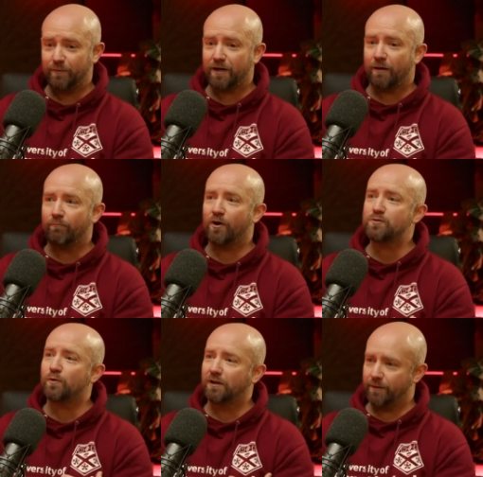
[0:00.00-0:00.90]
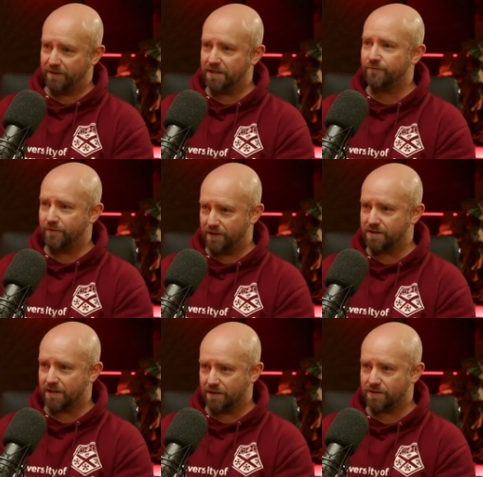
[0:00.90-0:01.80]
become much more limited for
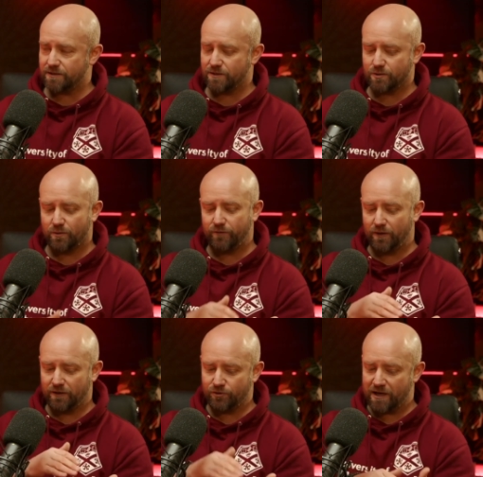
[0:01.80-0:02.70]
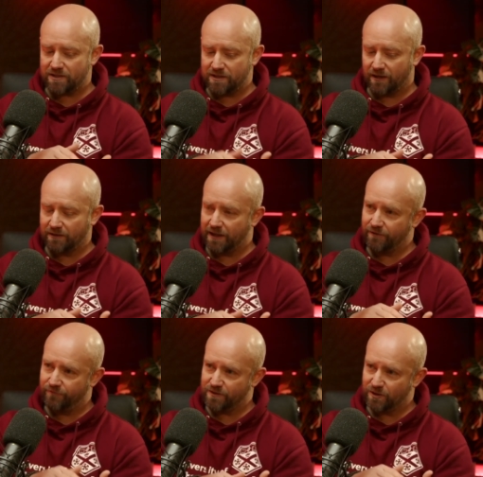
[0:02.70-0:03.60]
these kids. So if you address the
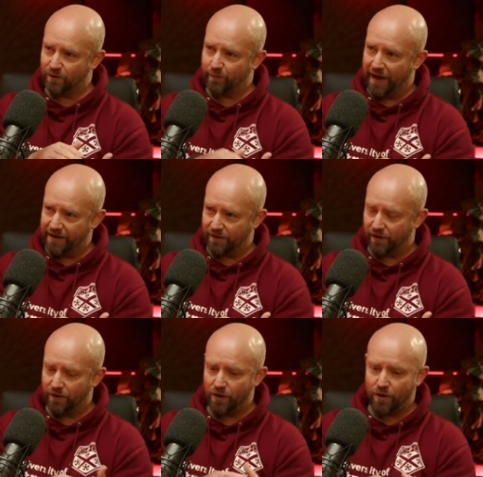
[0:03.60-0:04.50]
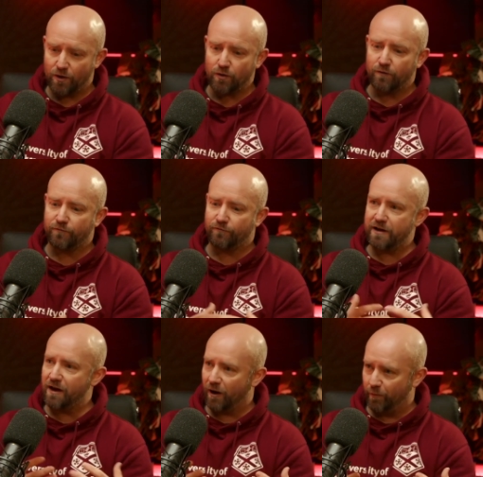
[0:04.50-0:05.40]
underlying physical barrier, you
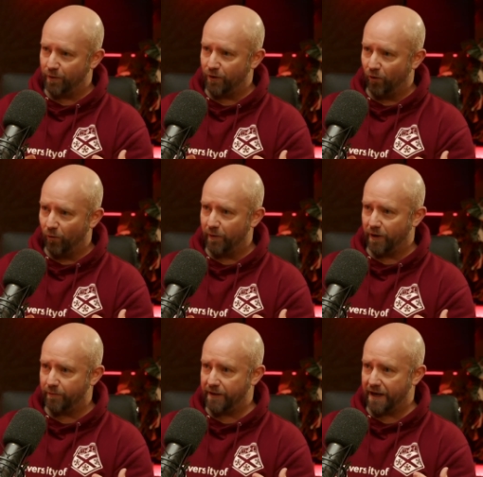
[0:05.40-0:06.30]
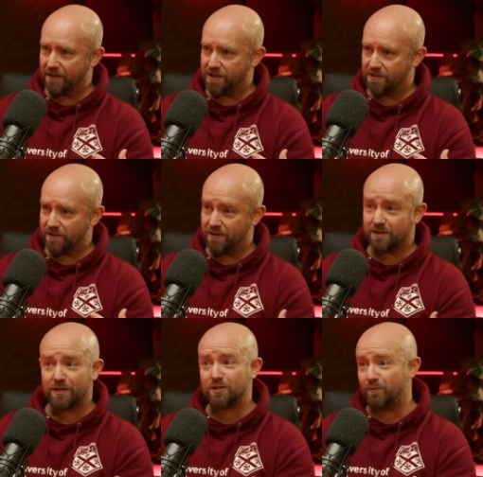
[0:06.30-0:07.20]
free up and open up the access to
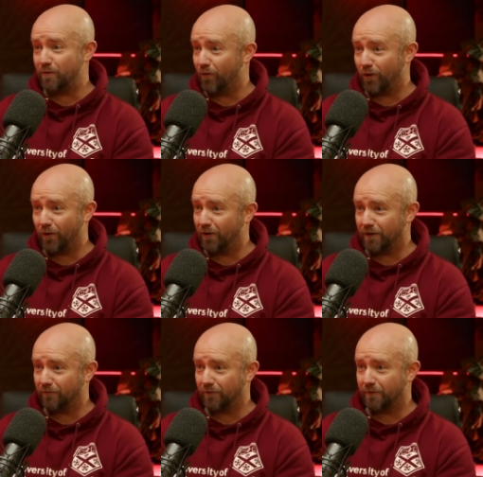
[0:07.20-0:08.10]
these kids to move on in their life.